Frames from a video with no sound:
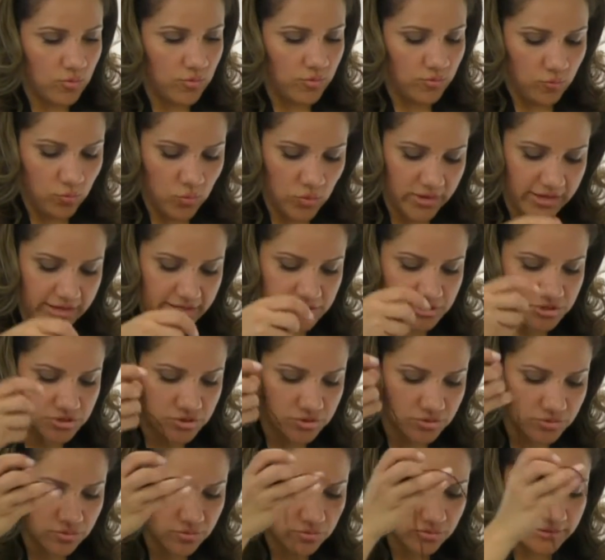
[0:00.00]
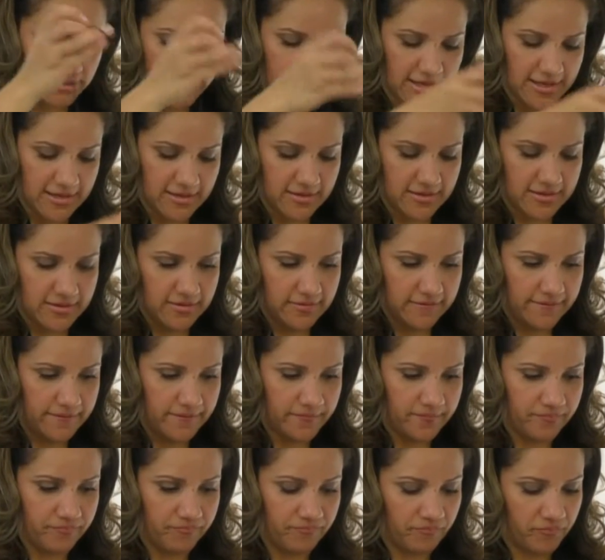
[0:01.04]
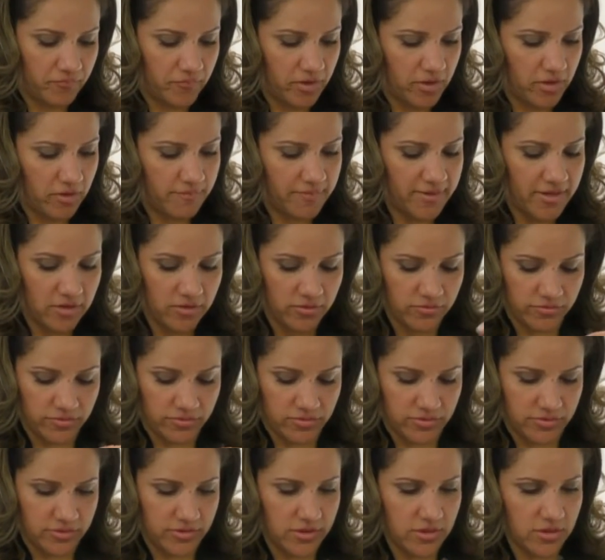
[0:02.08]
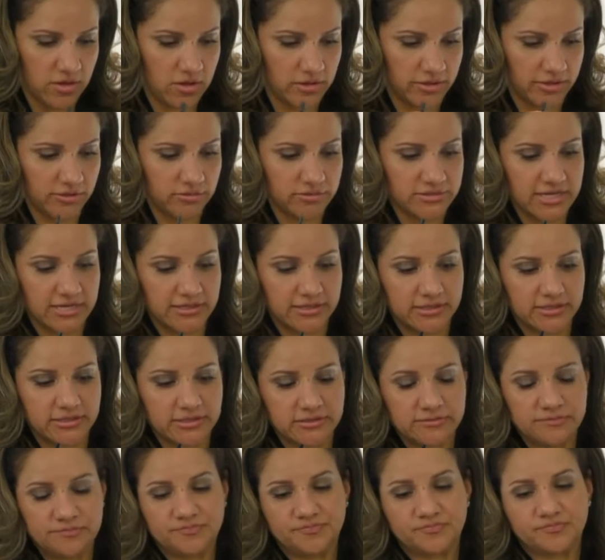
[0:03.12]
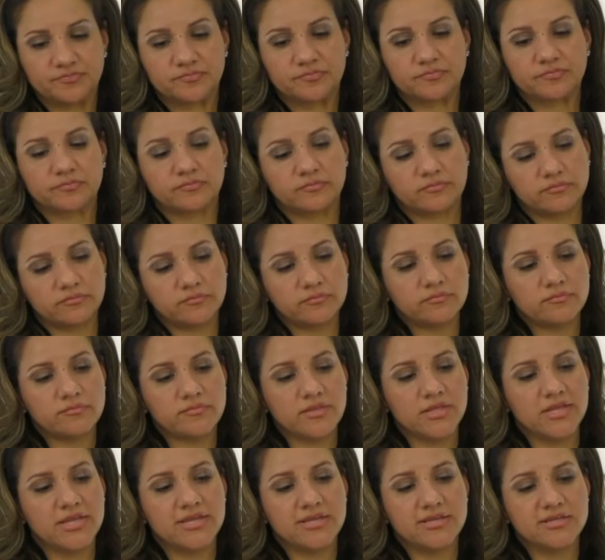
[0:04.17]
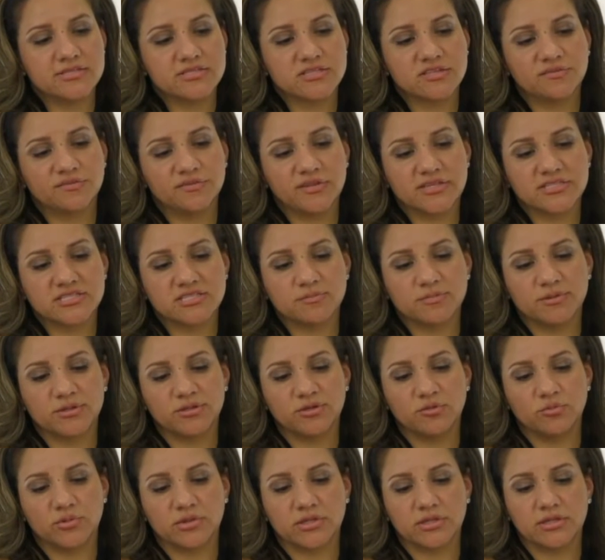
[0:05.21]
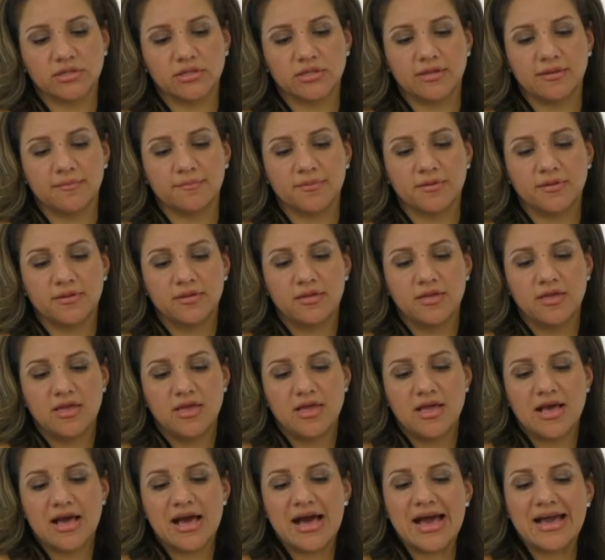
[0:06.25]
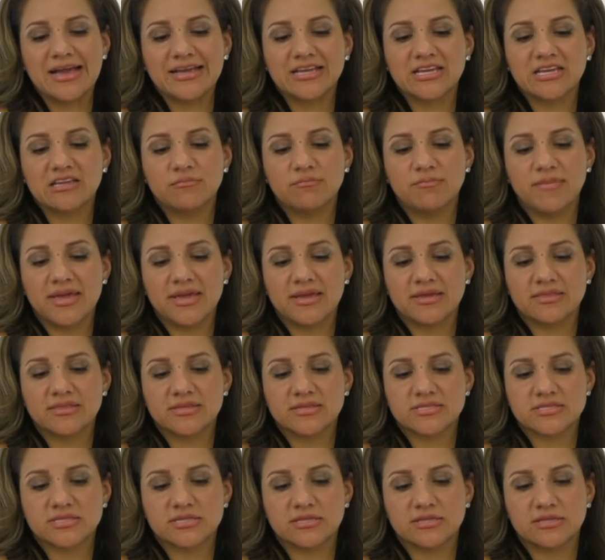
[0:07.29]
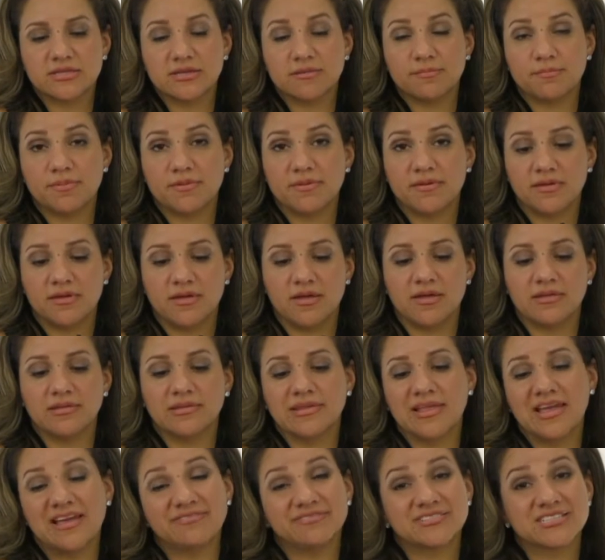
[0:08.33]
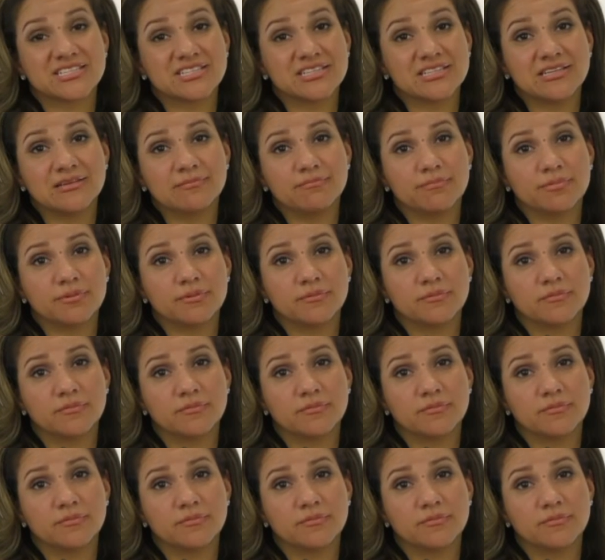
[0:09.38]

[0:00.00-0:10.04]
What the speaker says: What I do like about the Audio-Technica is the flexibility with the clip. I can make this clip a left clip